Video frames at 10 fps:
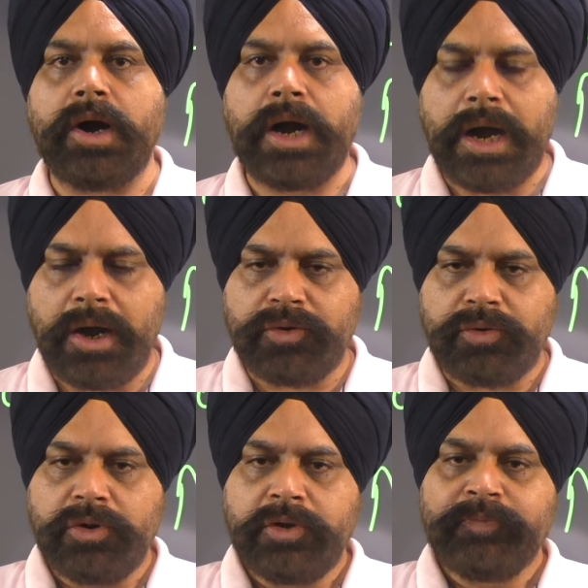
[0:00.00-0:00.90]

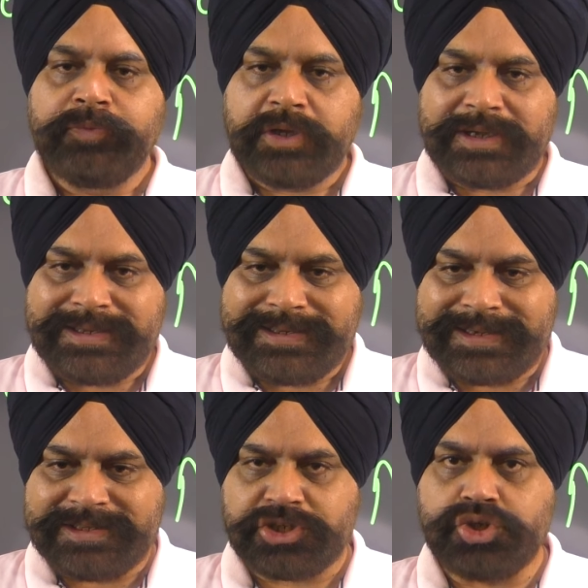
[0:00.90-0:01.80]
How
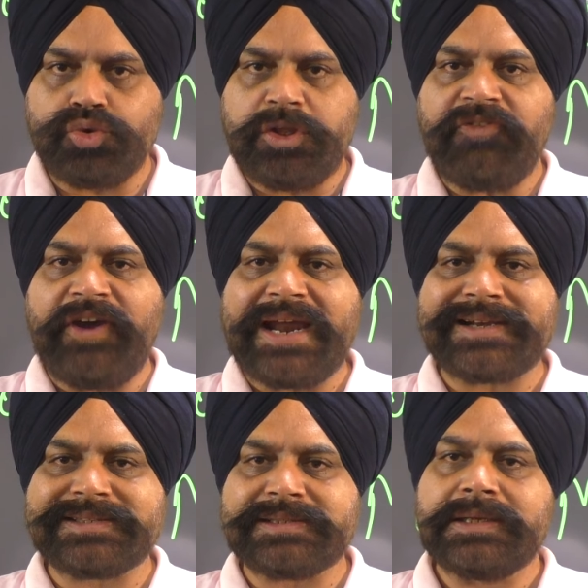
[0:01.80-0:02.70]
construe the
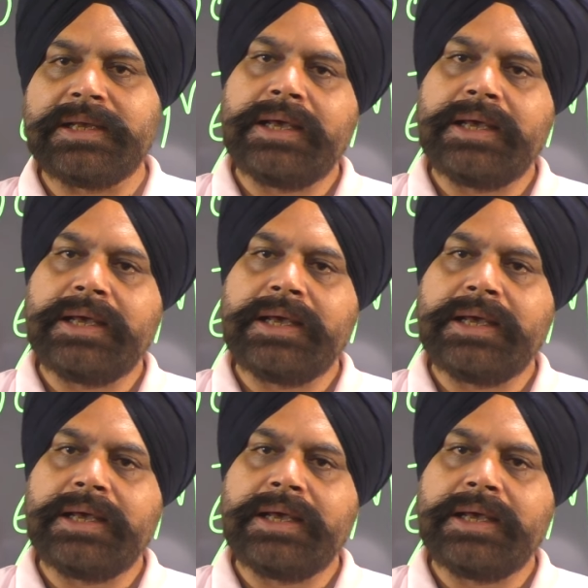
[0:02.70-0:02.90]
facts,